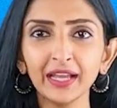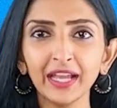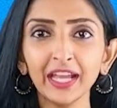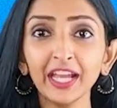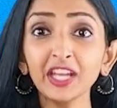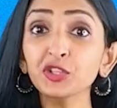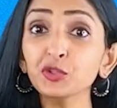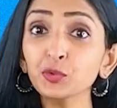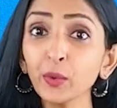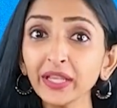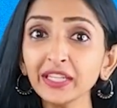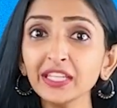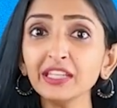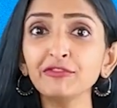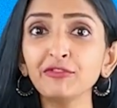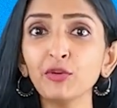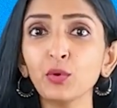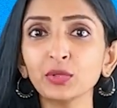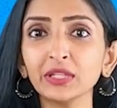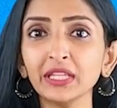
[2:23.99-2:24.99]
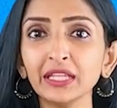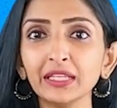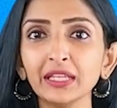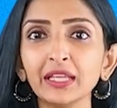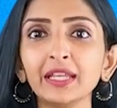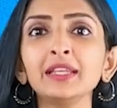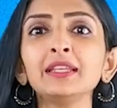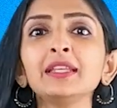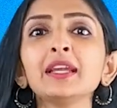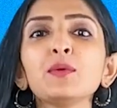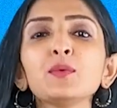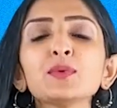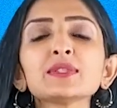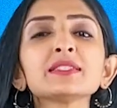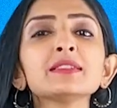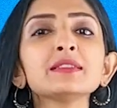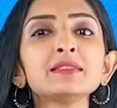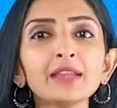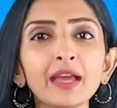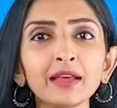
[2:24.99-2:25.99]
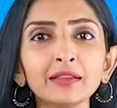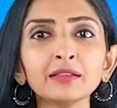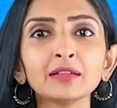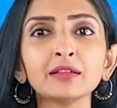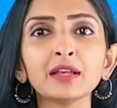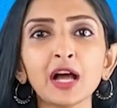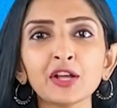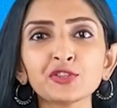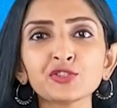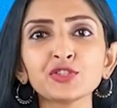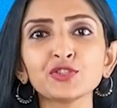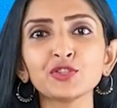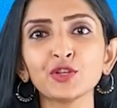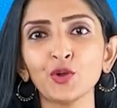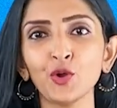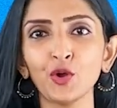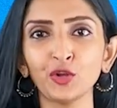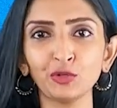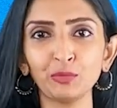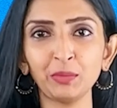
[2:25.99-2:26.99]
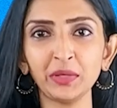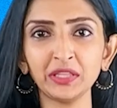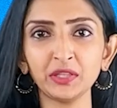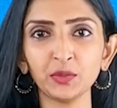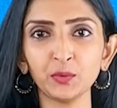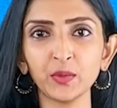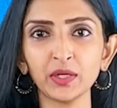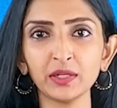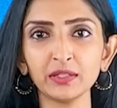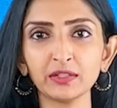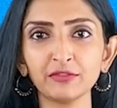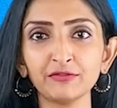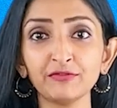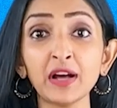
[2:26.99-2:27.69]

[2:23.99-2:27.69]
In 2014, India was the 10th largest economy in the world.